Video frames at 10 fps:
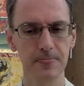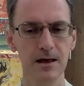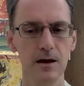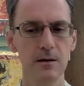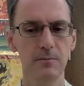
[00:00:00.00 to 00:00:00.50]

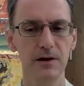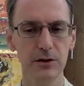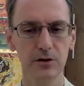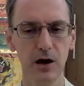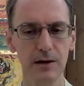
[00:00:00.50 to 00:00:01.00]
But as
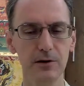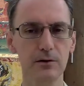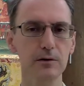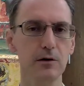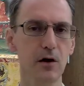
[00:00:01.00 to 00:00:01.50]
time goes
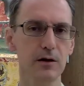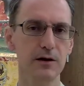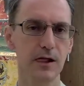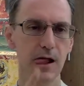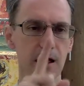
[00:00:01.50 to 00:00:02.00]
on,
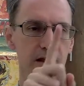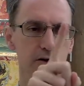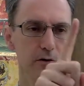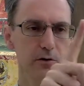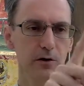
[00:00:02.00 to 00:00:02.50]

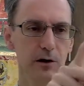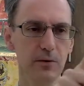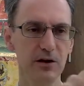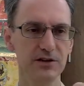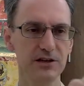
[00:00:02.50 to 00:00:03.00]
your
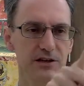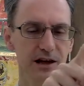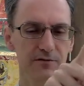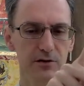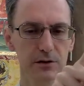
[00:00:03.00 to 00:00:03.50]
ability to have this
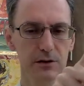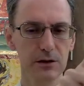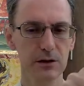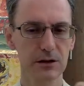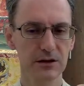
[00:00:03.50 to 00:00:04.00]

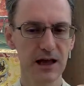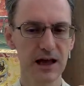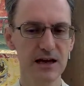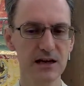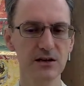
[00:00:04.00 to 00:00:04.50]

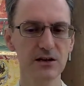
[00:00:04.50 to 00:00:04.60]
sustained